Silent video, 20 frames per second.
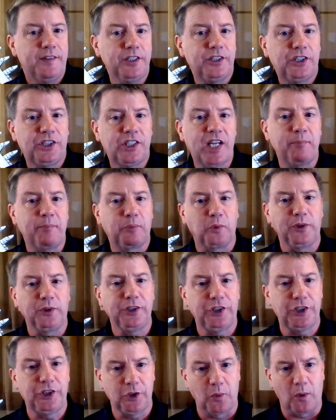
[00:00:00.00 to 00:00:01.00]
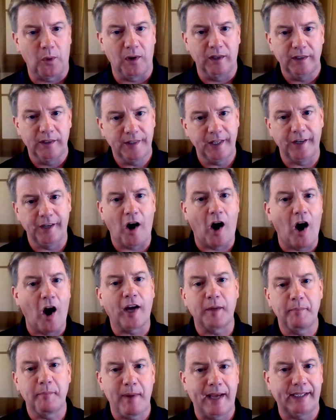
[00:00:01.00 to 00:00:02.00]
this shape will ensure that it
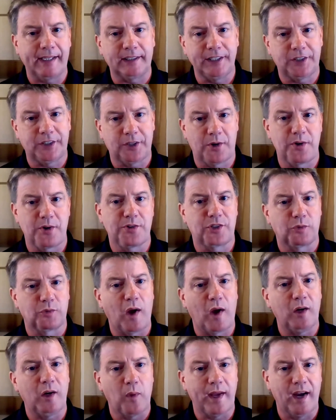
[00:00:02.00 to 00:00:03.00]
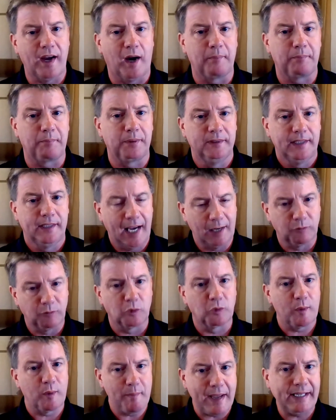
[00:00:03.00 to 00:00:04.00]
automatically turns the right way up
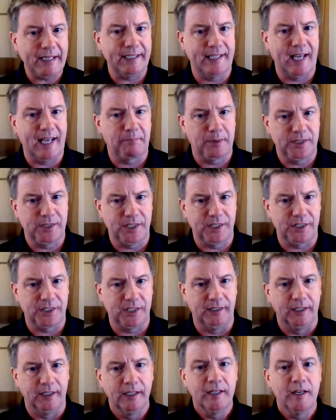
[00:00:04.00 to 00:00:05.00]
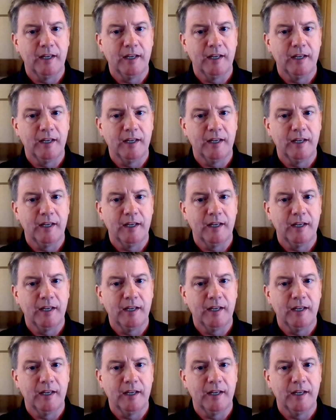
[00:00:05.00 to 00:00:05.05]
and will remain in that position